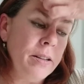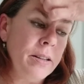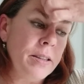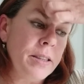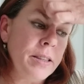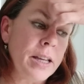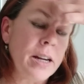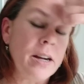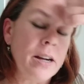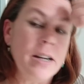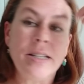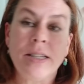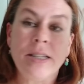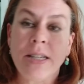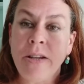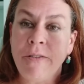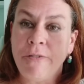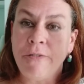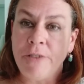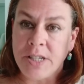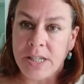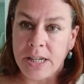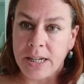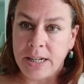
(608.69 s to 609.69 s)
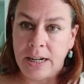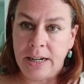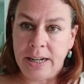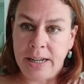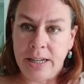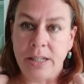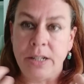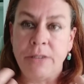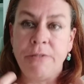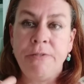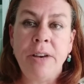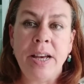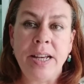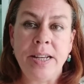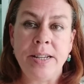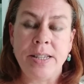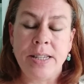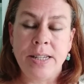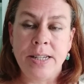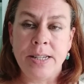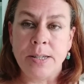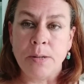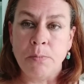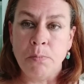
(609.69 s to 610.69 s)
that I see physically in the
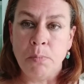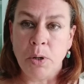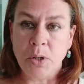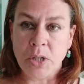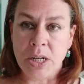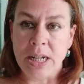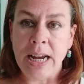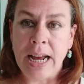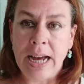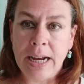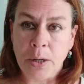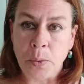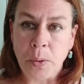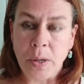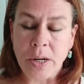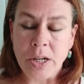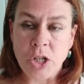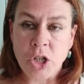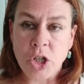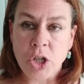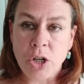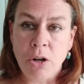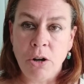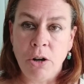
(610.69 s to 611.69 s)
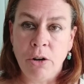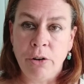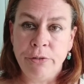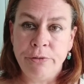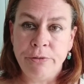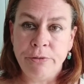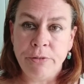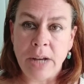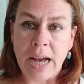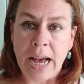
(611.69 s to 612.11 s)
faces and body language of